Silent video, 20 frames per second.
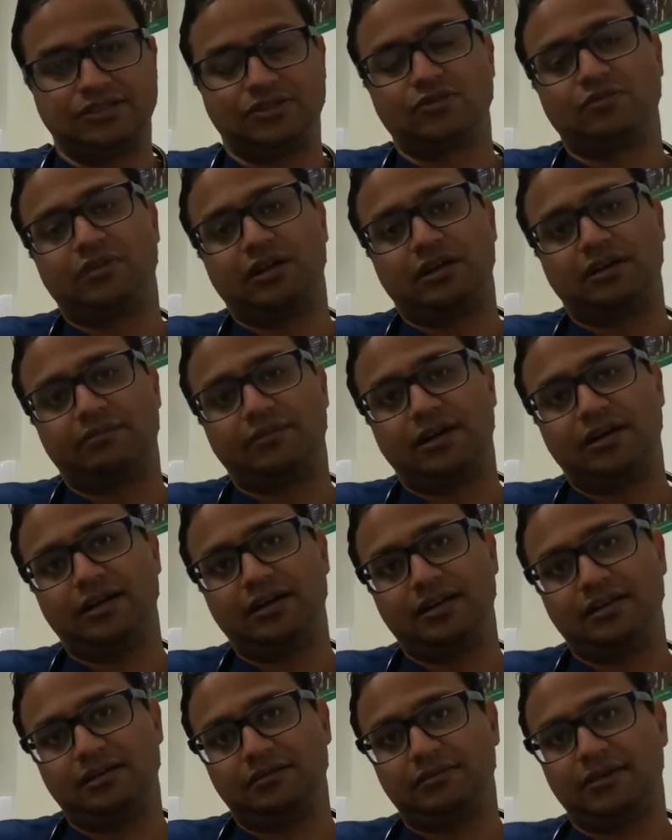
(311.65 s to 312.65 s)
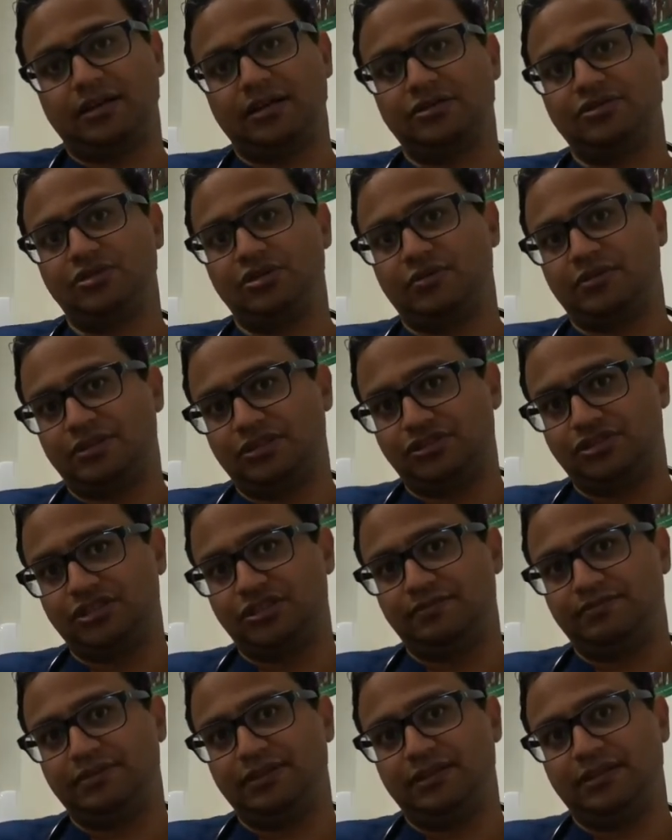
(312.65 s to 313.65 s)
So my job as a
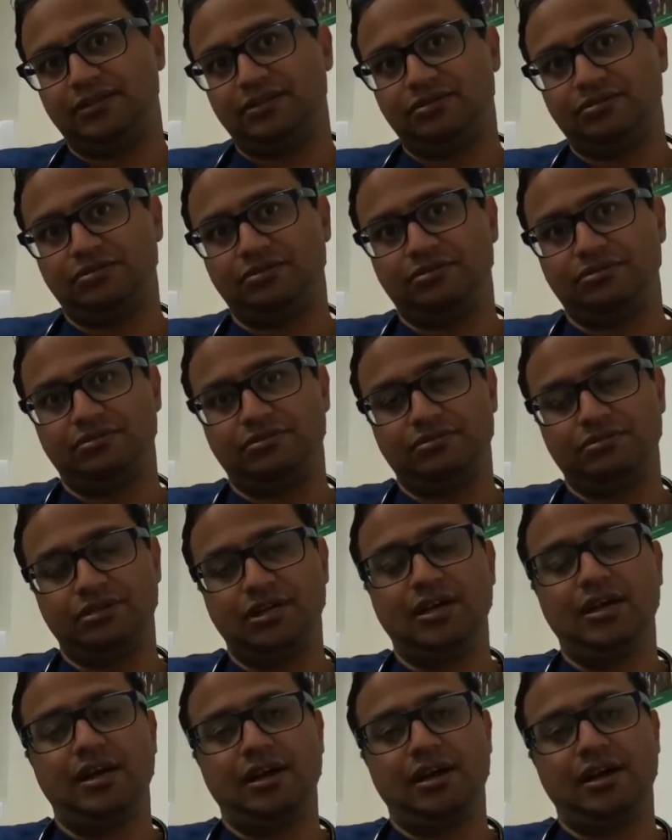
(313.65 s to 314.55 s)
GP to